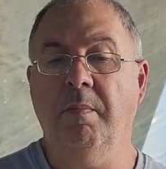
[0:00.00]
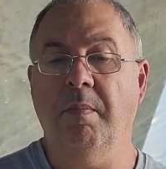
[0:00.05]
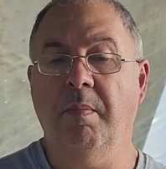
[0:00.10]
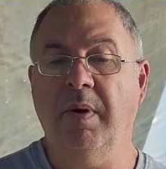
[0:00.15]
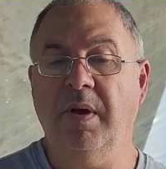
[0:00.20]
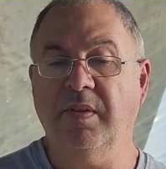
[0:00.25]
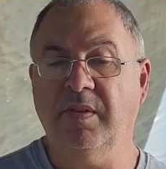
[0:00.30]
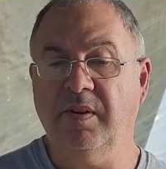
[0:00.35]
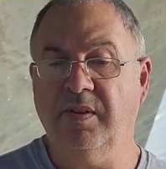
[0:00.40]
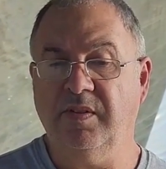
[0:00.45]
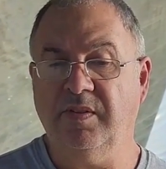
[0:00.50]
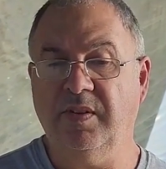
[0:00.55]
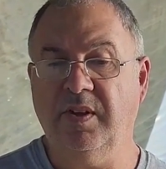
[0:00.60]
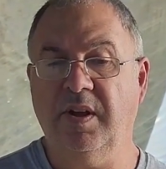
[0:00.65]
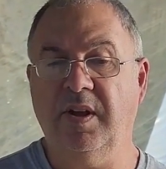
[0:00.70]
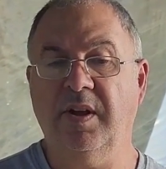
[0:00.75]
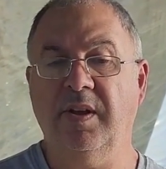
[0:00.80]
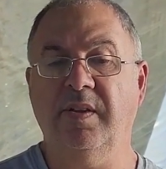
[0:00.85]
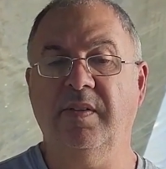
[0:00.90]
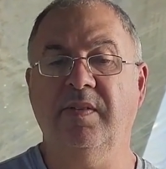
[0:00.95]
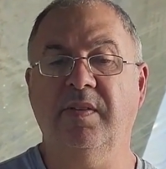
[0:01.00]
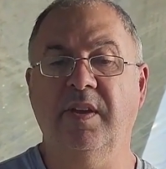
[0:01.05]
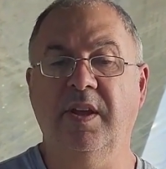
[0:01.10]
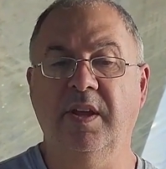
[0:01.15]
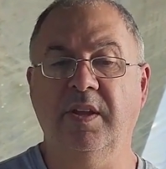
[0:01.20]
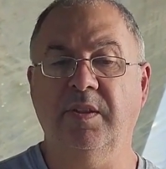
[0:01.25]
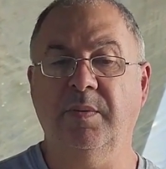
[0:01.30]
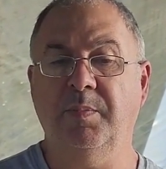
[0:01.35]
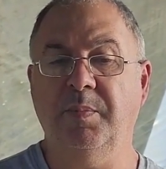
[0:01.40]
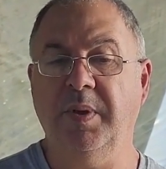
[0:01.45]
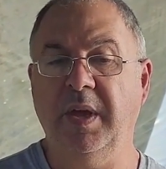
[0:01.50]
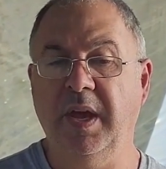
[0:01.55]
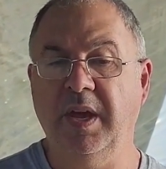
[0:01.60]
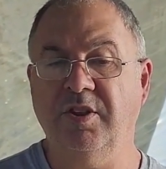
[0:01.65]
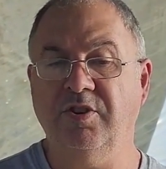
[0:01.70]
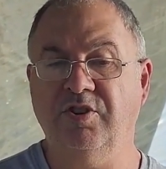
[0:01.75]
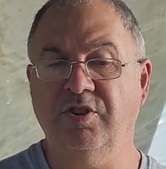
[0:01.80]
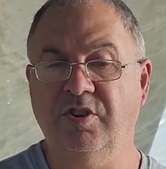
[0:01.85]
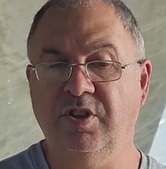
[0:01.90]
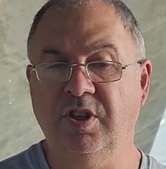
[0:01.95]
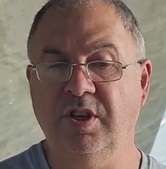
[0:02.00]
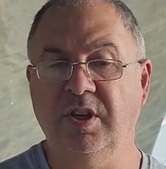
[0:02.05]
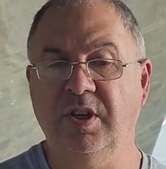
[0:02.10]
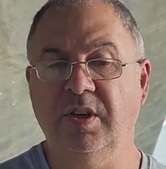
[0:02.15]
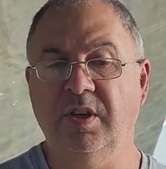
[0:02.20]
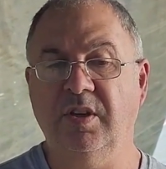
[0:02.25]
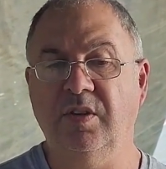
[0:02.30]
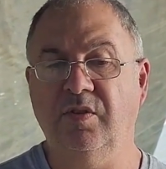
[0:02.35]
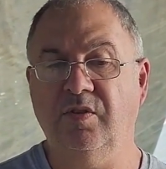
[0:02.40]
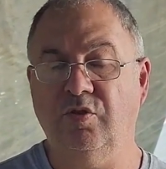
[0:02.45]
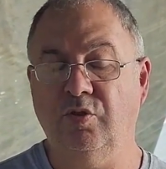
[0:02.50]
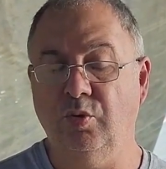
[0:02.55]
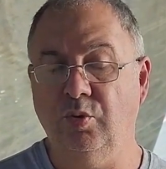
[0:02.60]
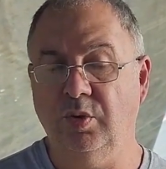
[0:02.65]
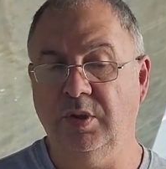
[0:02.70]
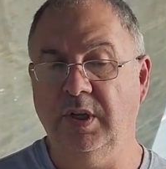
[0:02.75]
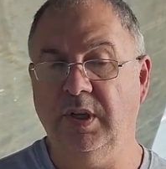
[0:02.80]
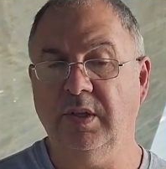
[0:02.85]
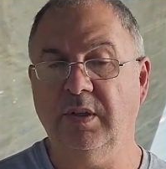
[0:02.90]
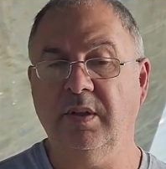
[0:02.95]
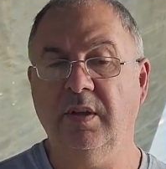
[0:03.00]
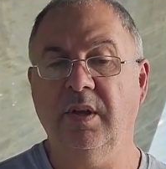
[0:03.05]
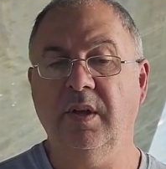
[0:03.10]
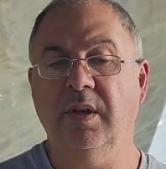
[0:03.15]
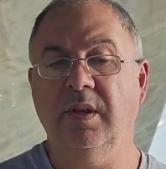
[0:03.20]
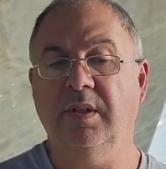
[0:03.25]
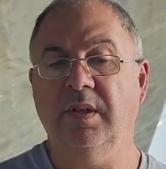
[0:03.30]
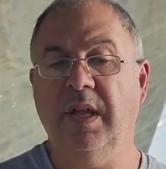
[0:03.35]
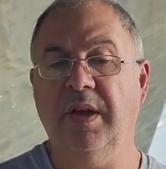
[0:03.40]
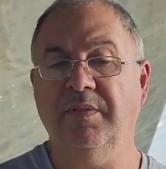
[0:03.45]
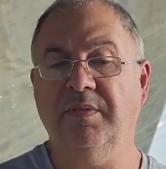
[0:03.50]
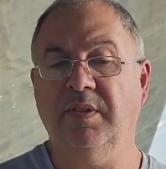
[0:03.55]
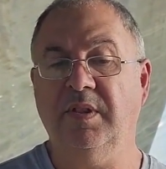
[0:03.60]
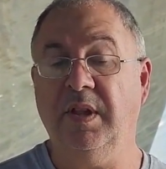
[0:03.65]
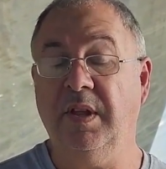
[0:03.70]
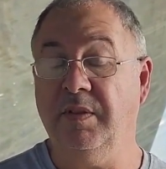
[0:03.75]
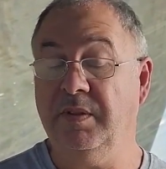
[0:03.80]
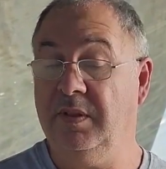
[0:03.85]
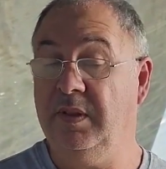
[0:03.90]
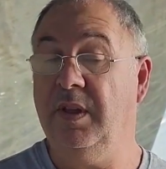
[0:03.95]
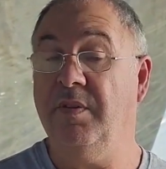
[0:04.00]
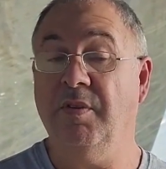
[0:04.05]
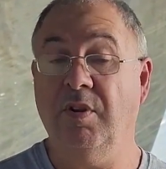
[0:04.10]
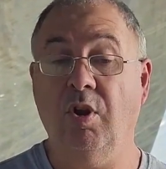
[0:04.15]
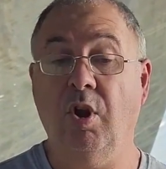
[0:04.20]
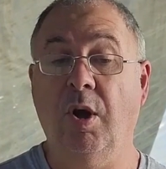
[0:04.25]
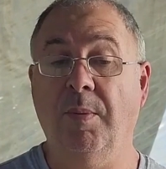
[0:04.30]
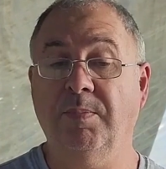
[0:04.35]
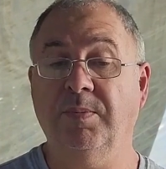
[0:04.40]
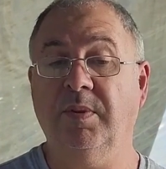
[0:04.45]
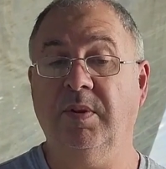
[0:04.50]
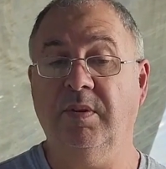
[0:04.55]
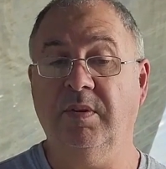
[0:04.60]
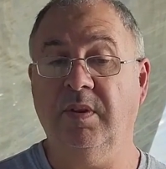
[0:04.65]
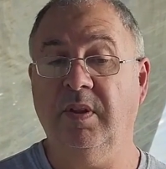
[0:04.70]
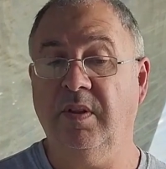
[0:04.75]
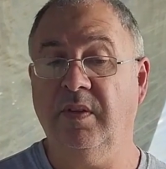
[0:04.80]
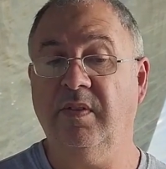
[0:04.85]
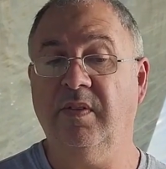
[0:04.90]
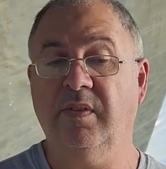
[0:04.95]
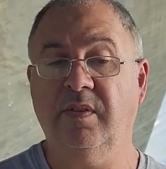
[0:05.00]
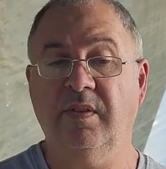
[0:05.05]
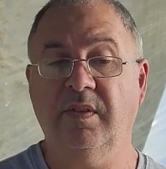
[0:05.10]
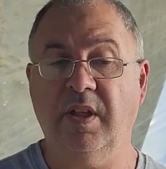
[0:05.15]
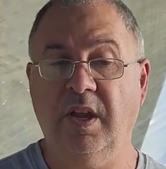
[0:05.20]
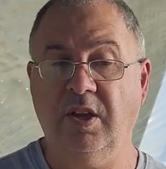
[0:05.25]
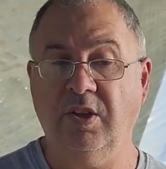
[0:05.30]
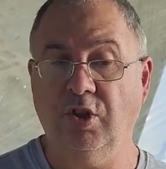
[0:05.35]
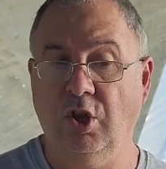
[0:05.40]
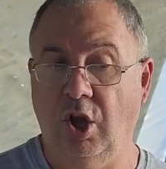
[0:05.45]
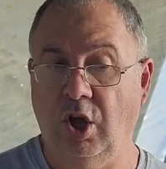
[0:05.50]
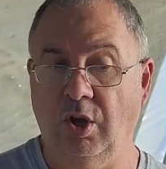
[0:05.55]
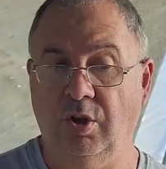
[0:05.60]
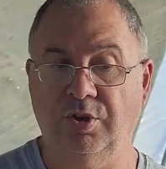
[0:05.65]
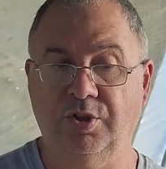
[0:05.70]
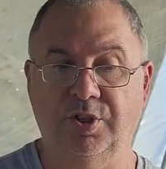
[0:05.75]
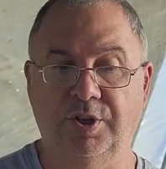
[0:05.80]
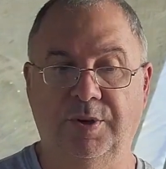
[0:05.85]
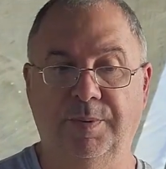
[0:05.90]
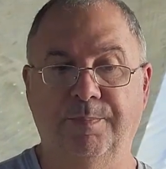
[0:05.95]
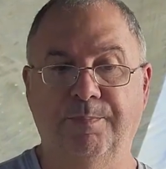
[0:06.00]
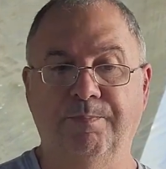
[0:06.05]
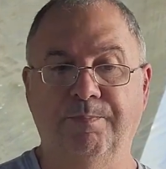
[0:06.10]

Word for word: master science and PhD students that de developed this technology.